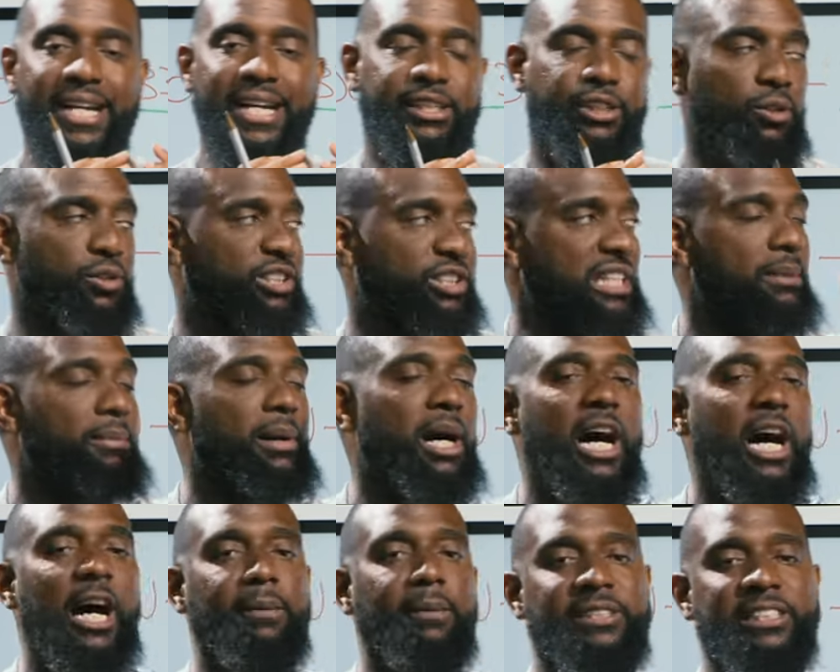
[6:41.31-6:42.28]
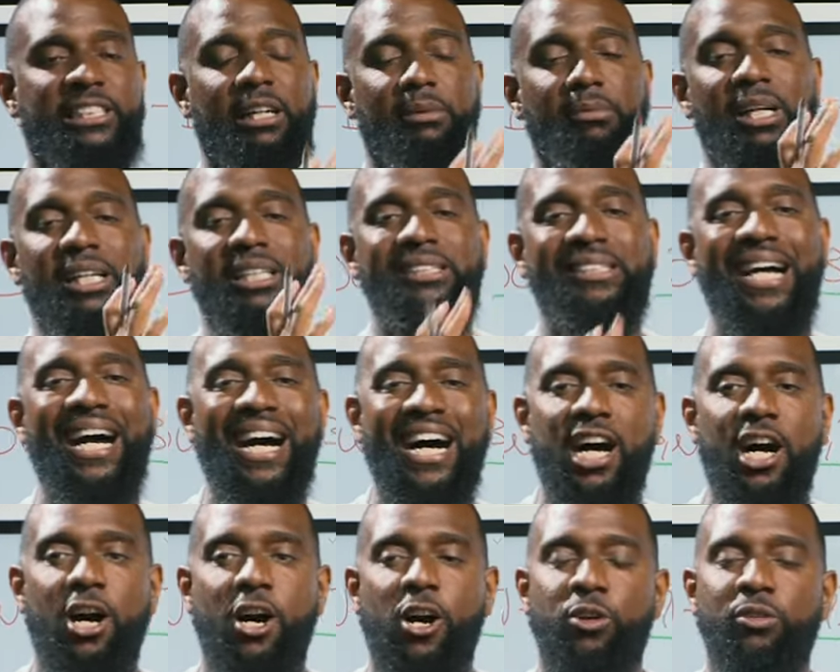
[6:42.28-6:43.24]
So some are up, some are
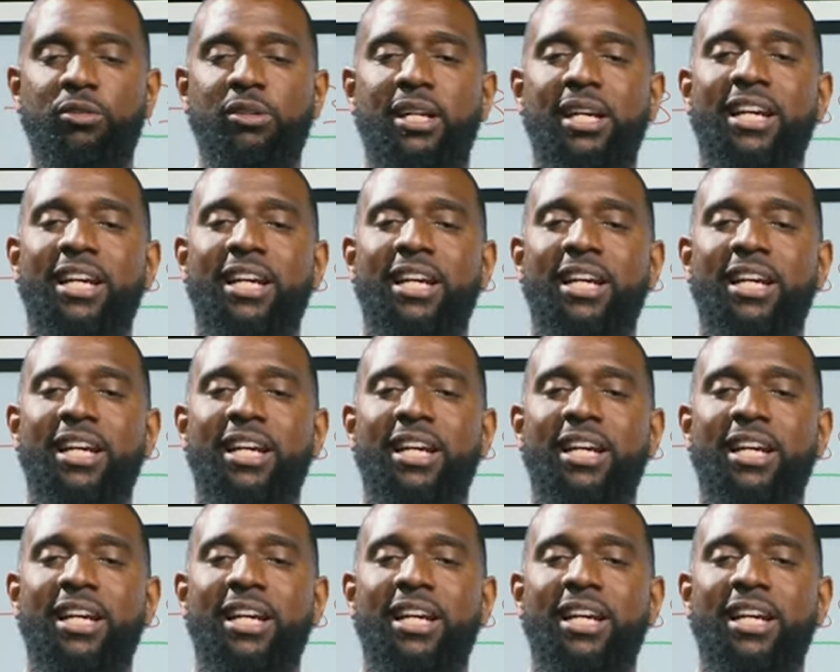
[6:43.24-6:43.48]
down,